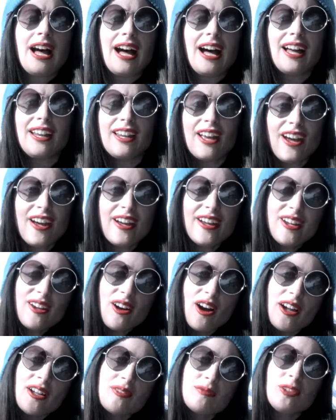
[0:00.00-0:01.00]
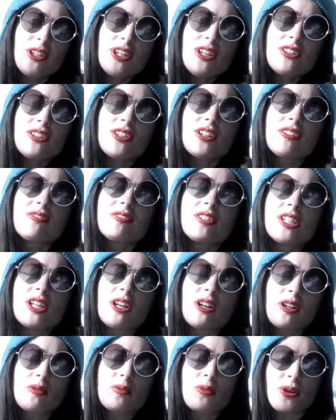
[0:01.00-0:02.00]
Hello, I'm Ruth, your
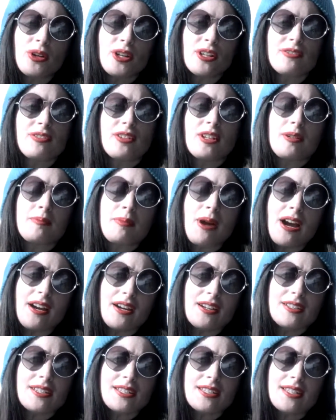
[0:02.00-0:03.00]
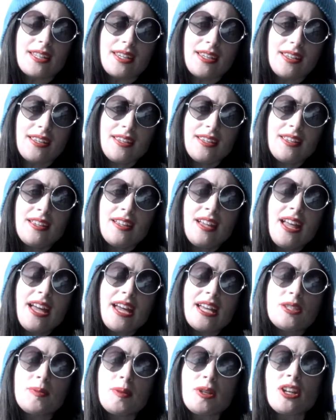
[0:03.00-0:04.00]
video reporter for Power to Ski.
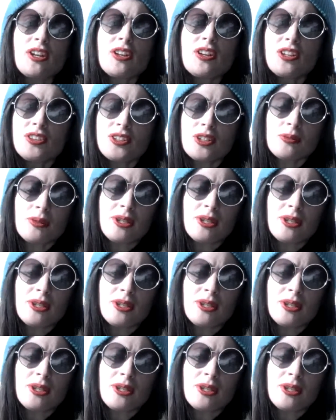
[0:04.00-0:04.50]
It's been another